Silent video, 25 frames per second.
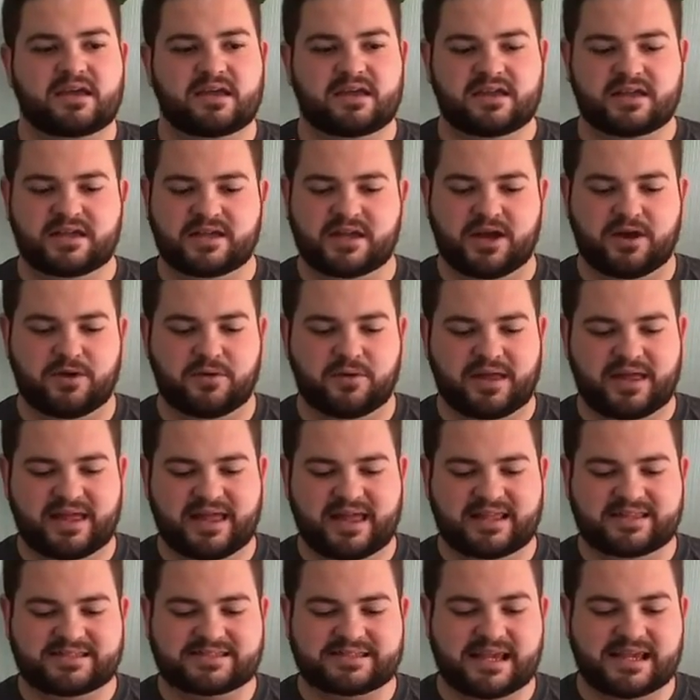you know,
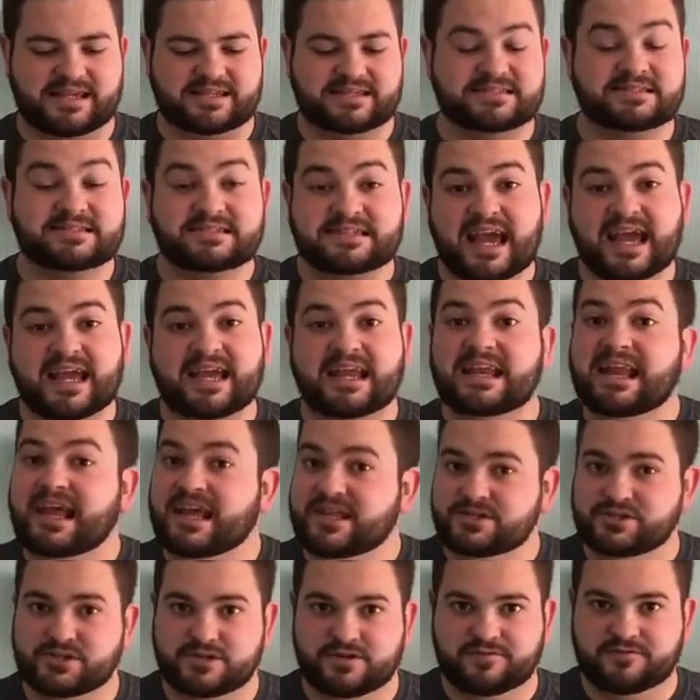it's like second
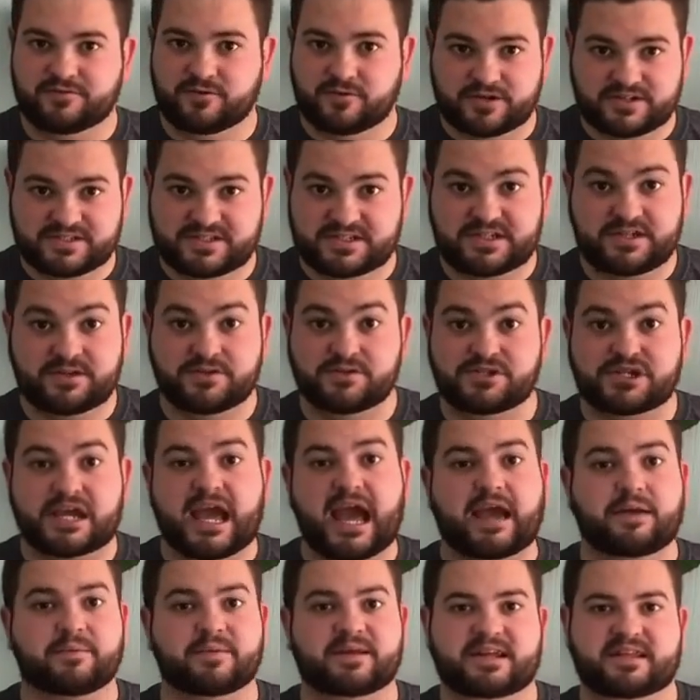nature, of course, to Hugh
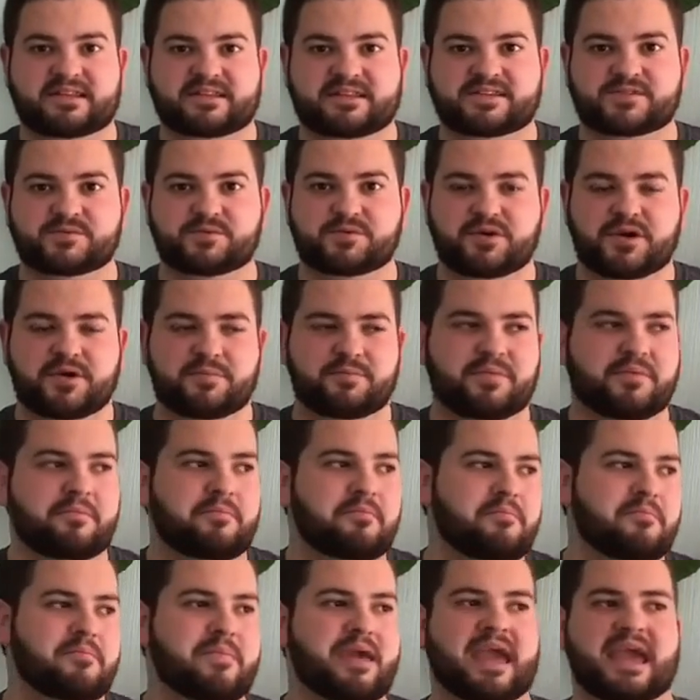Jackman at this point, but
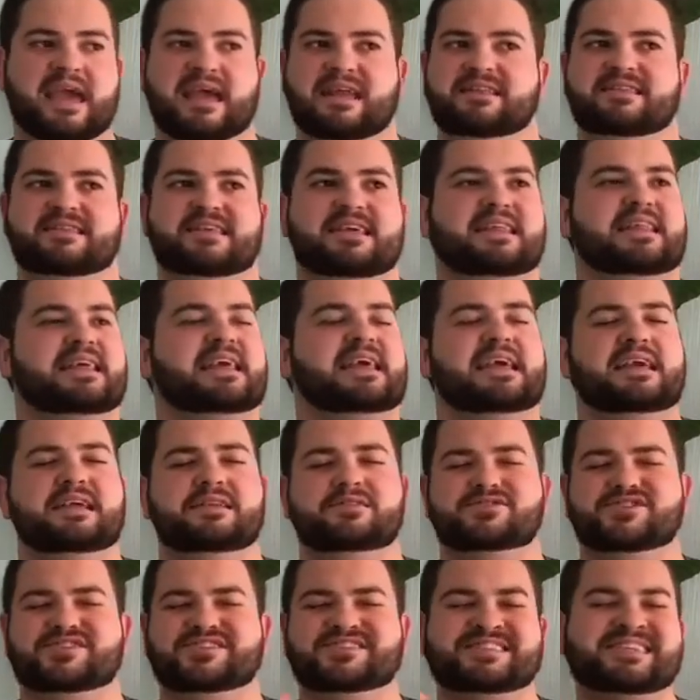man, did he
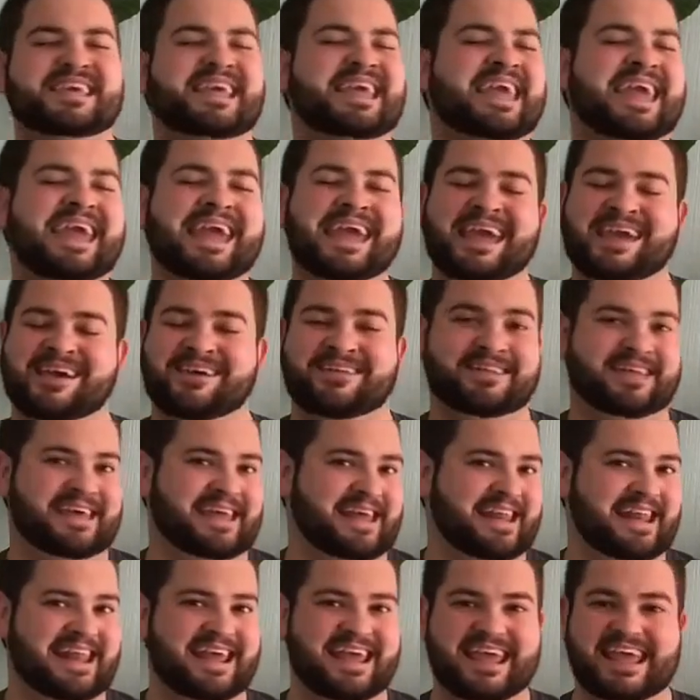just kill
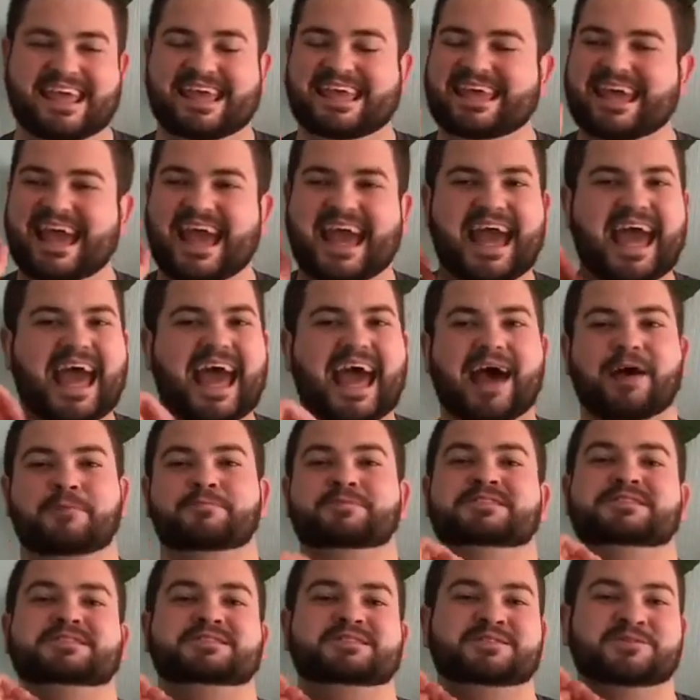it. He
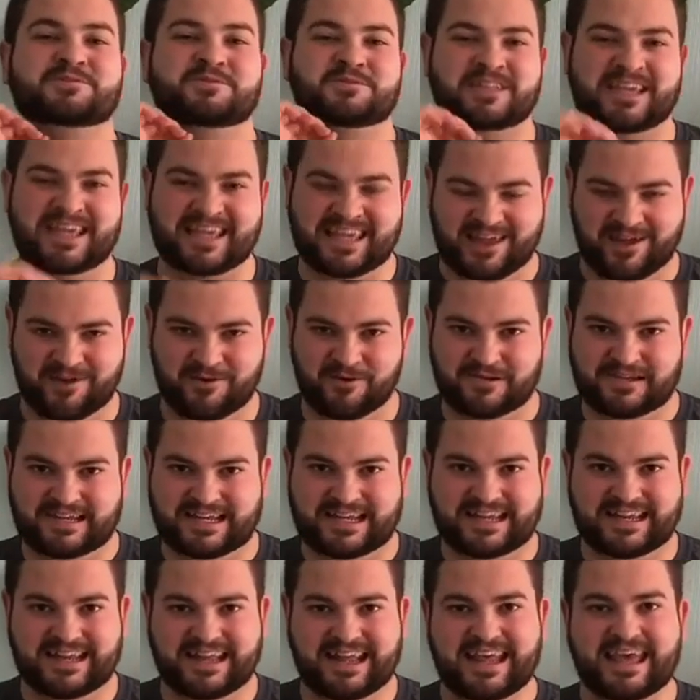absolutely killed
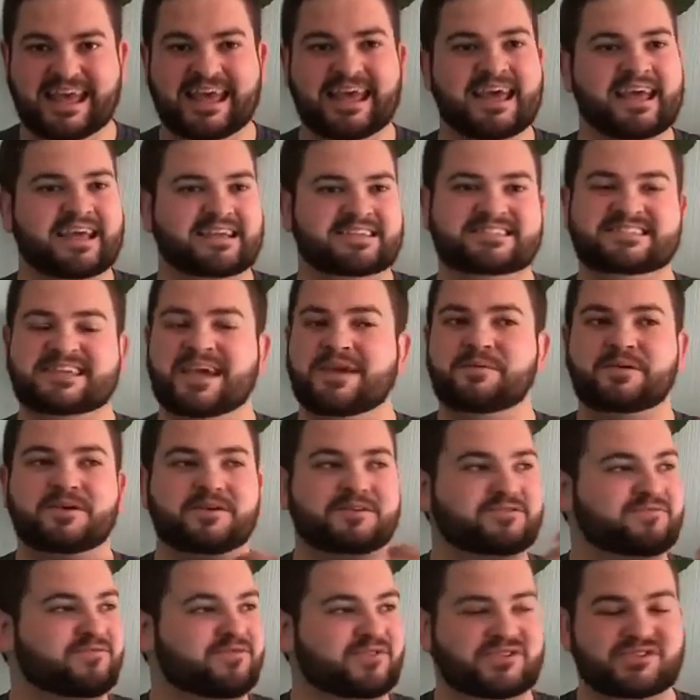it. Same
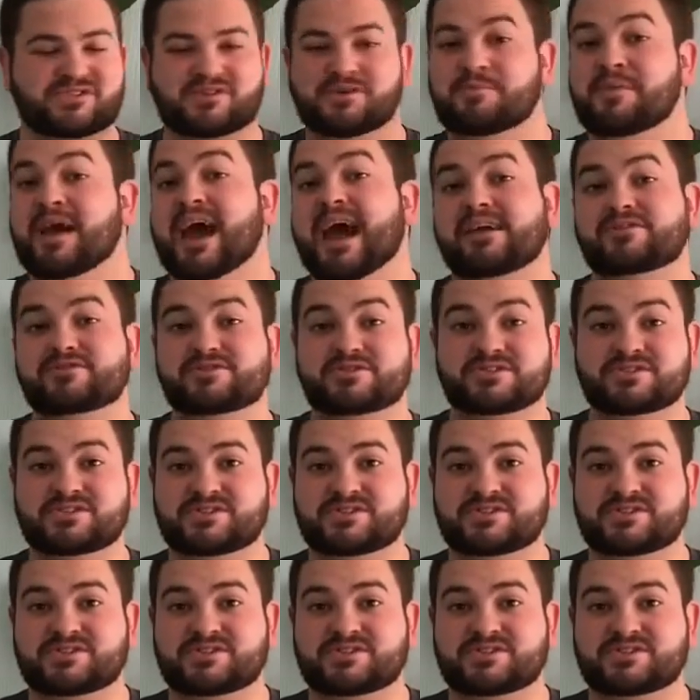goes for Sir Patrick